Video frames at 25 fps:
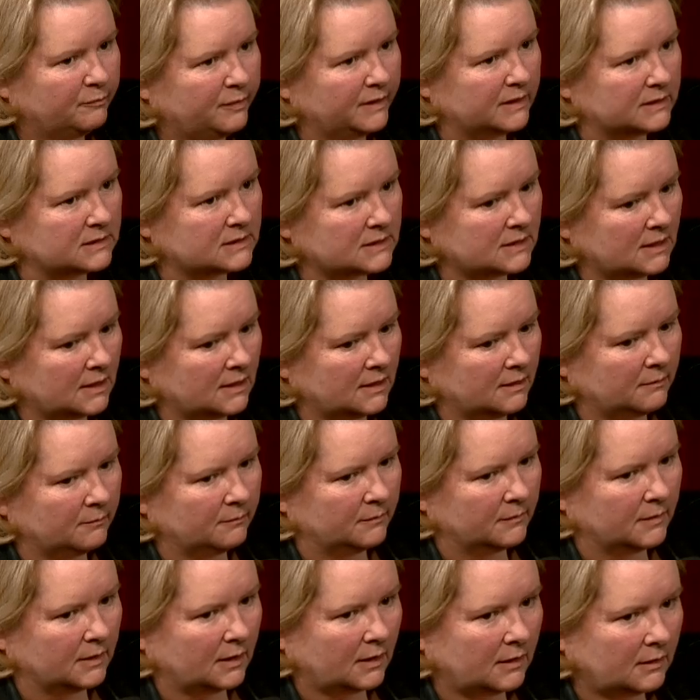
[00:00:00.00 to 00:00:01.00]
But
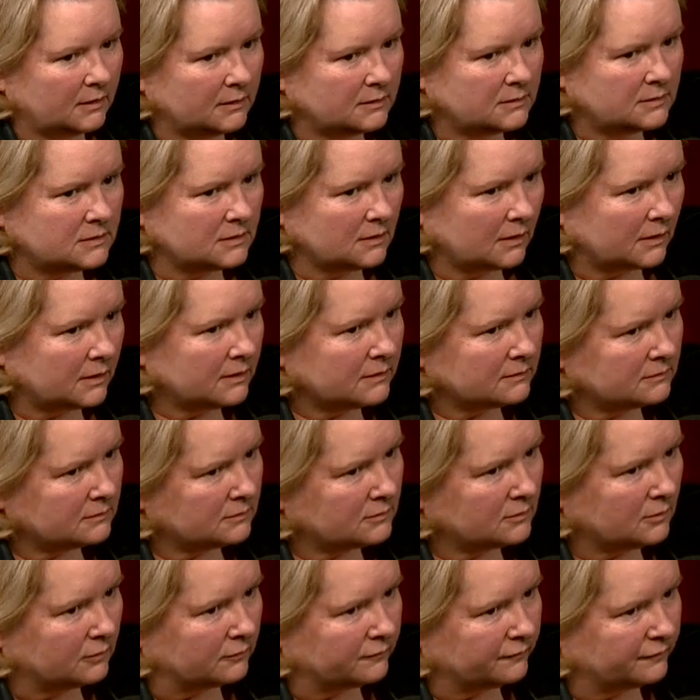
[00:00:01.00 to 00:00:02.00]
um, I, I,
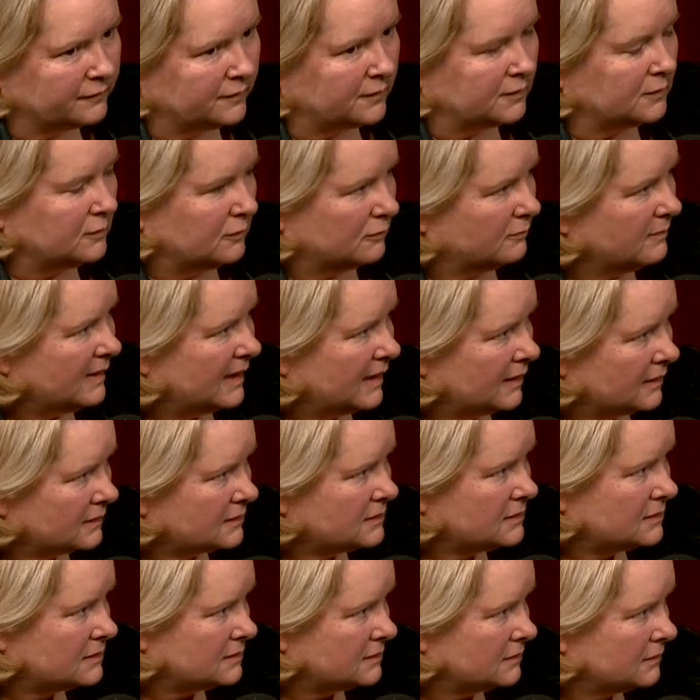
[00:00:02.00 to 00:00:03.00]
got very good
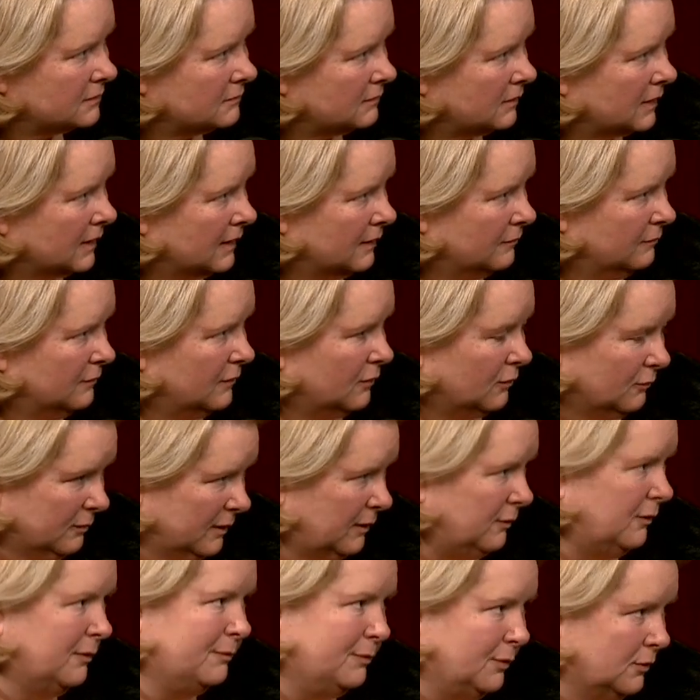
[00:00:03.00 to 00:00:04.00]
marks um, on
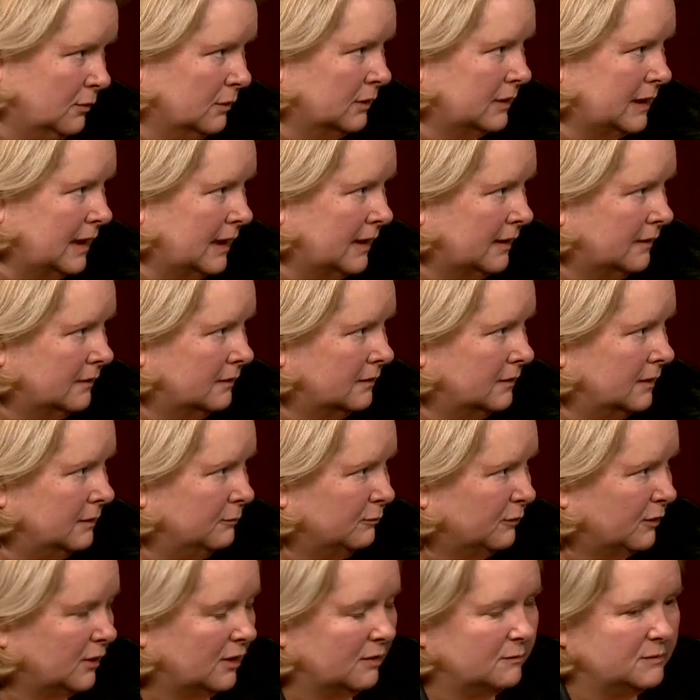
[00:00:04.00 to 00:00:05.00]
my report card
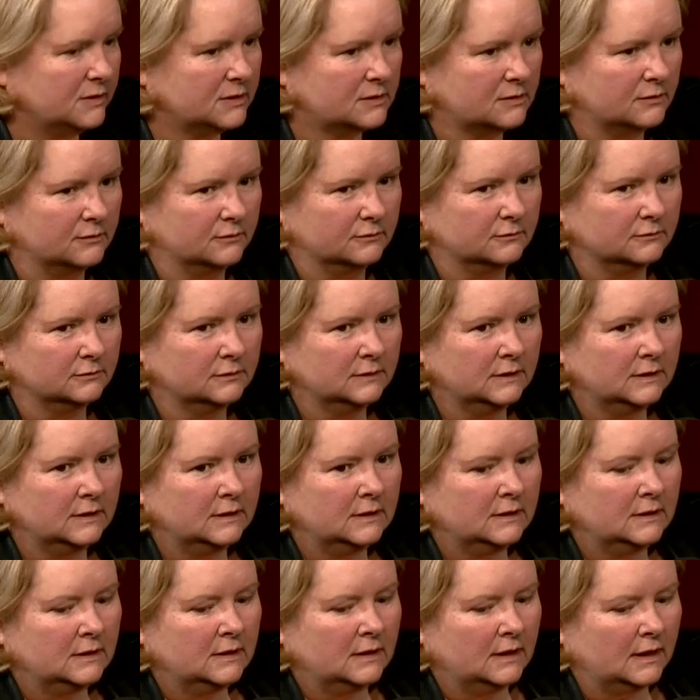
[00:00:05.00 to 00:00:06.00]
in primary school.
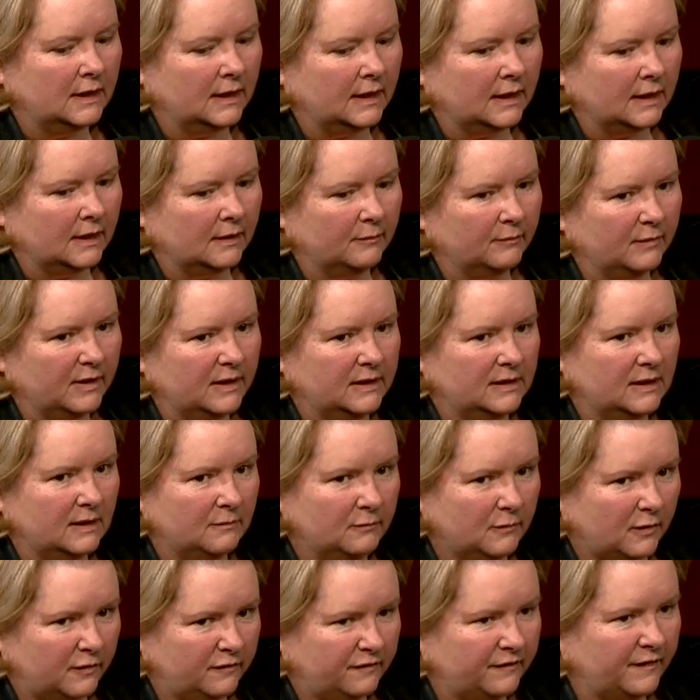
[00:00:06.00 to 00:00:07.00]
Um, and
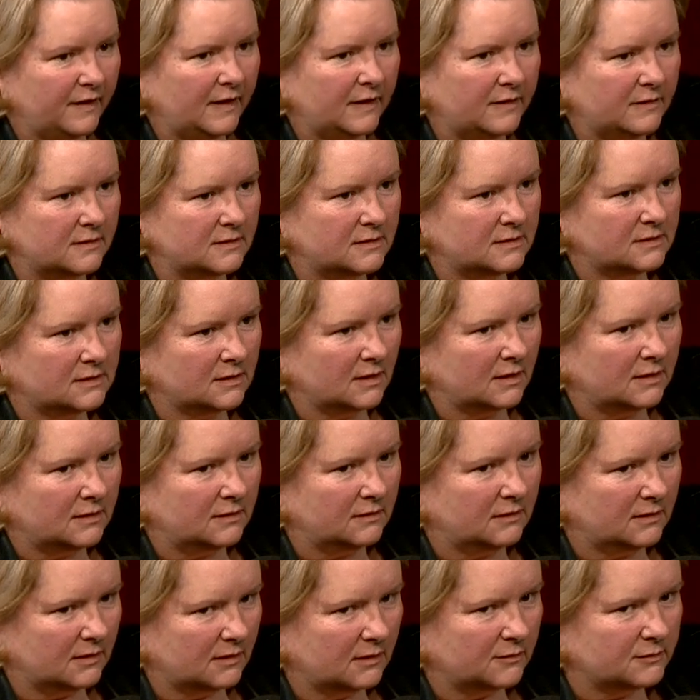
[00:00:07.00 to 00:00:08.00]
then my father
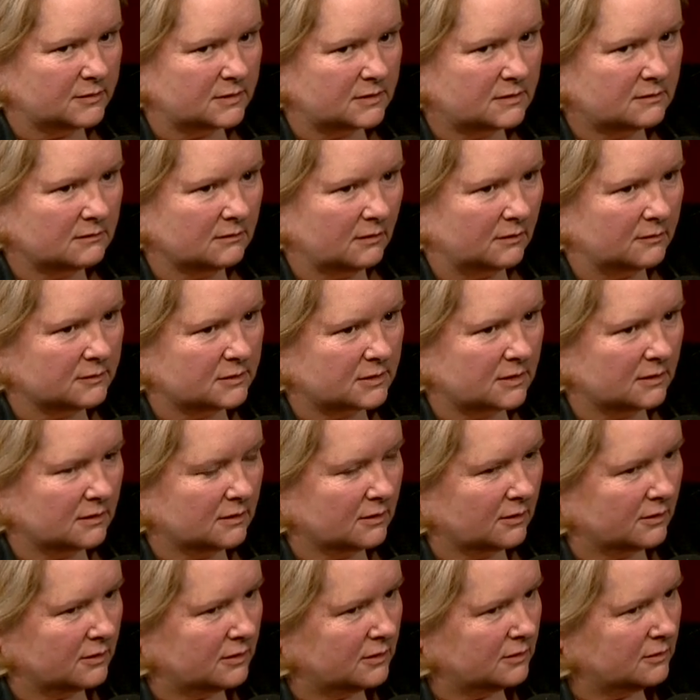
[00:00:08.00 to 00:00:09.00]
decided that I was, I was going to
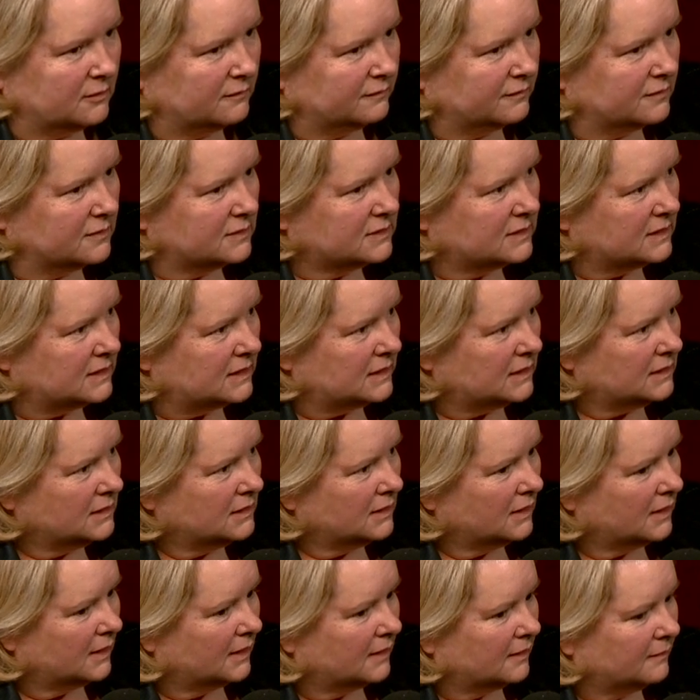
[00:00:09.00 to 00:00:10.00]
go to university.
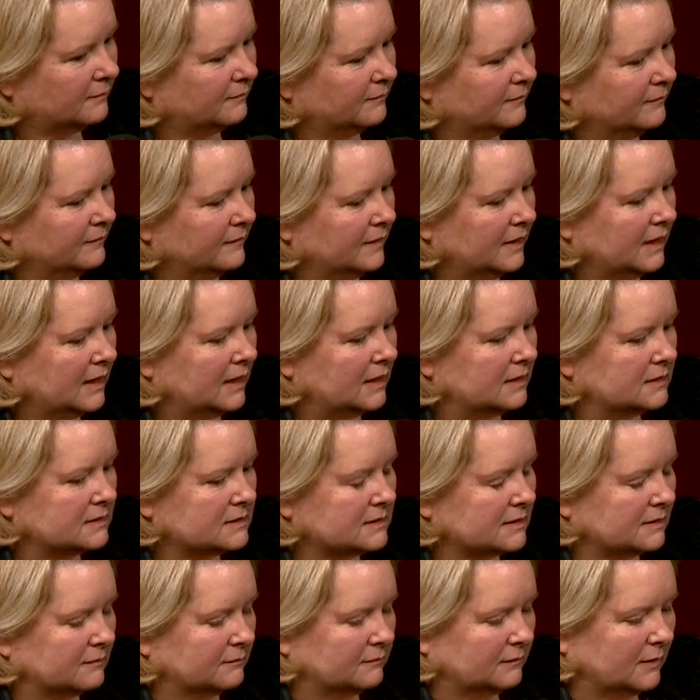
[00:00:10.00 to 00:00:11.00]
Um, and
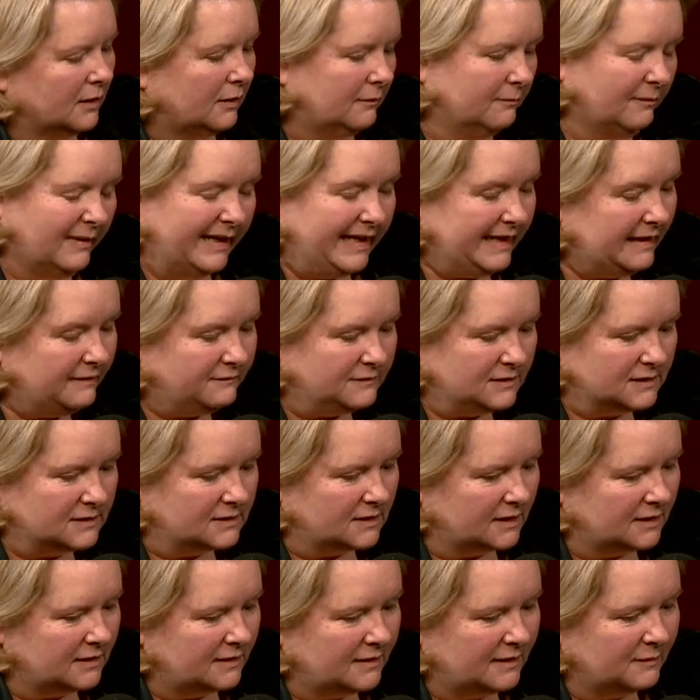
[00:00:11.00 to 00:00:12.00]
um, I may have
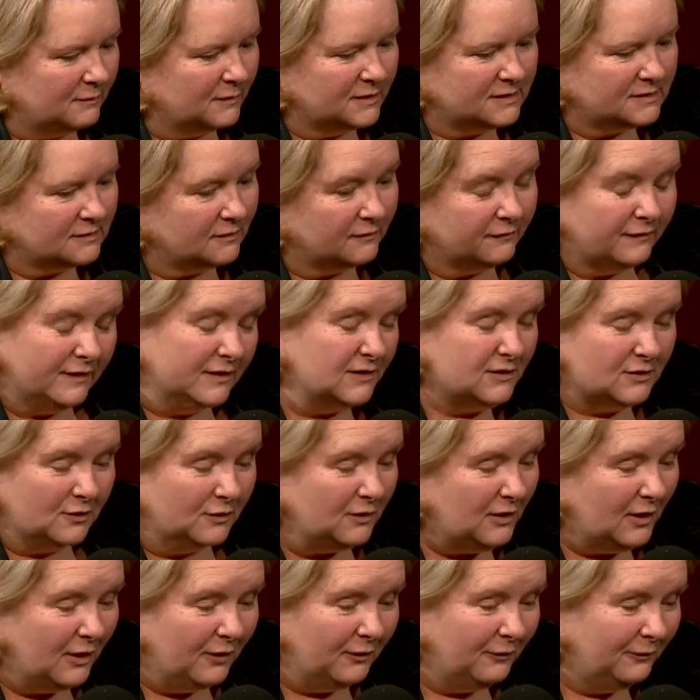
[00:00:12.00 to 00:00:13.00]
decided that myself, I
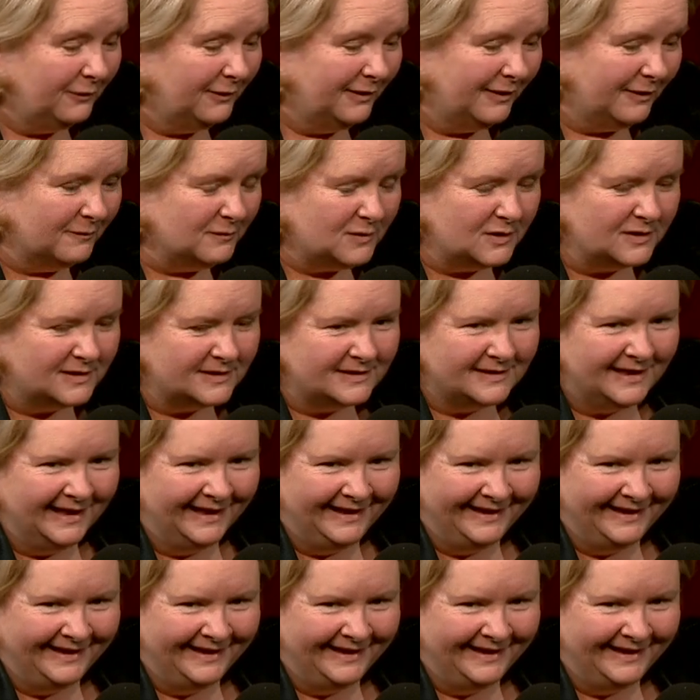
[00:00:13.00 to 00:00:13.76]
don't know. I'm just